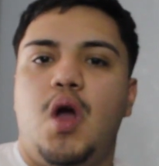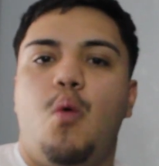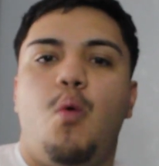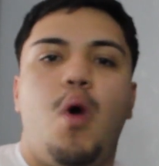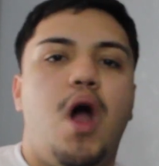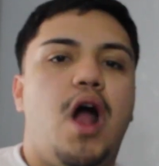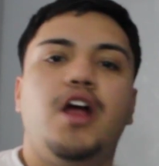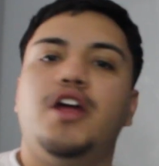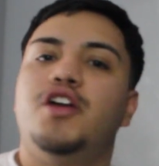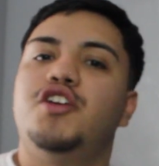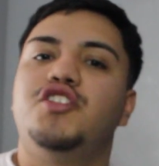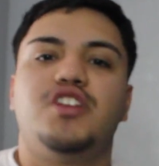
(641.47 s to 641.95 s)

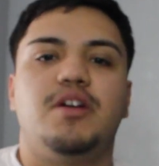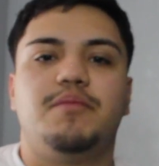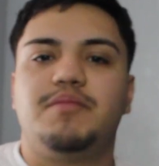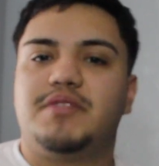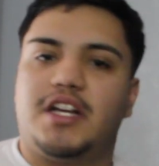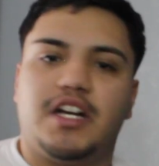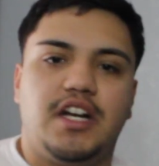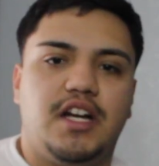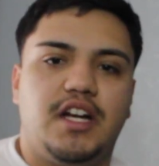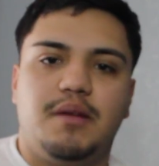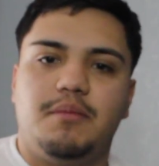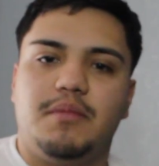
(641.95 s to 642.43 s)
Why are you jump
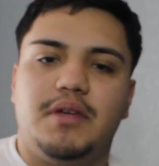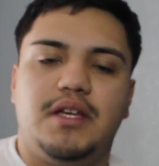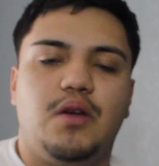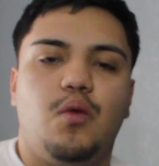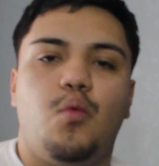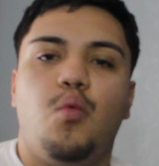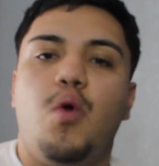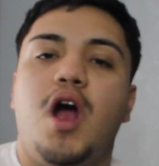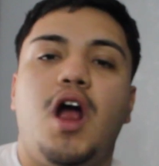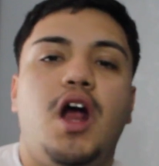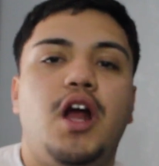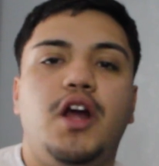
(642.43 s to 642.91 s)
scaring me?
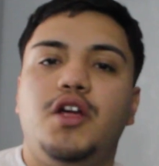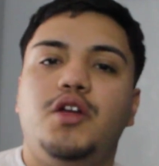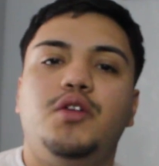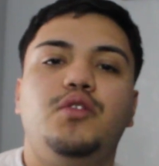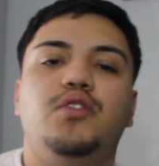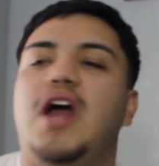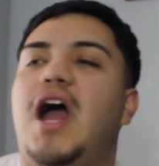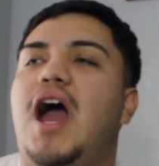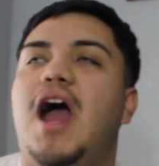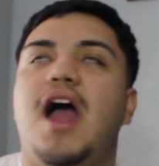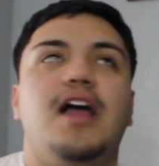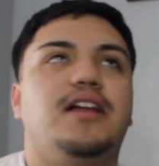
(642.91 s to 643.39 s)
Why are you
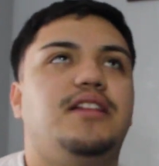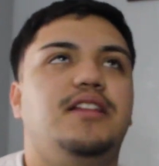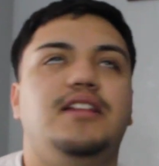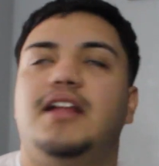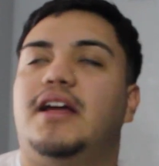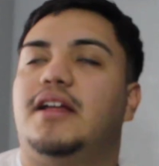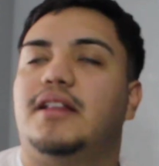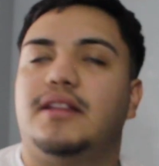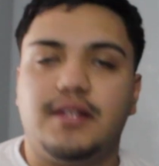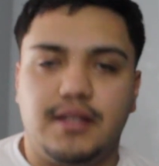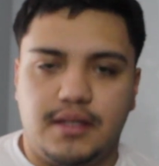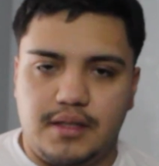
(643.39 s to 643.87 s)
acting
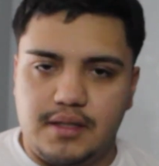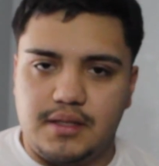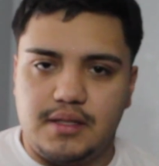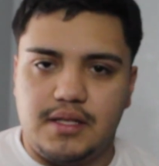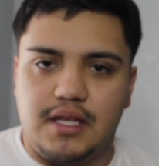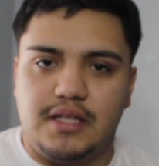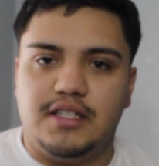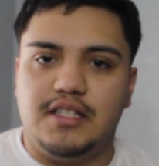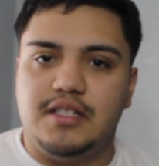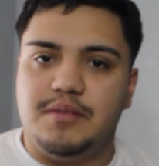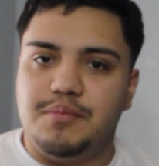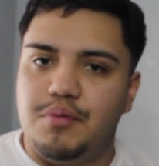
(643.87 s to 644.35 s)
like this
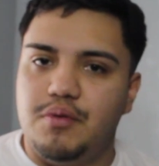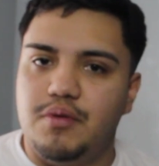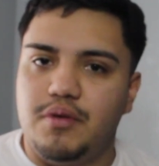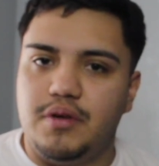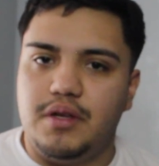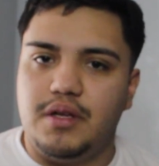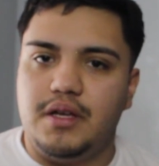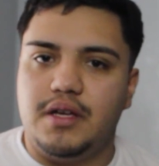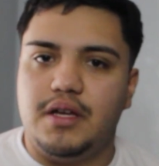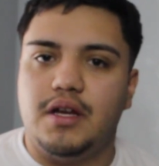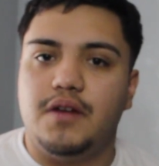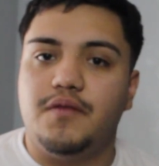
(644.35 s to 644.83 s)
at this
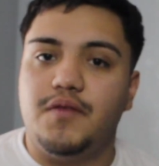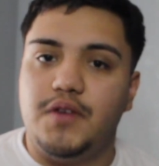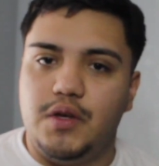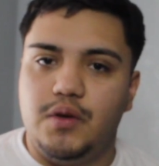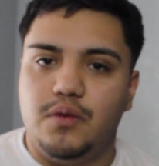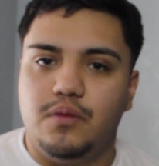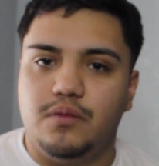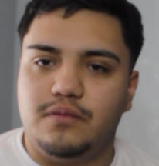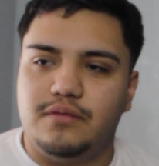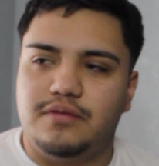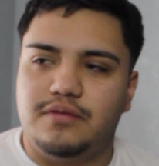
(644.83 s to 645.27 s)
point of you?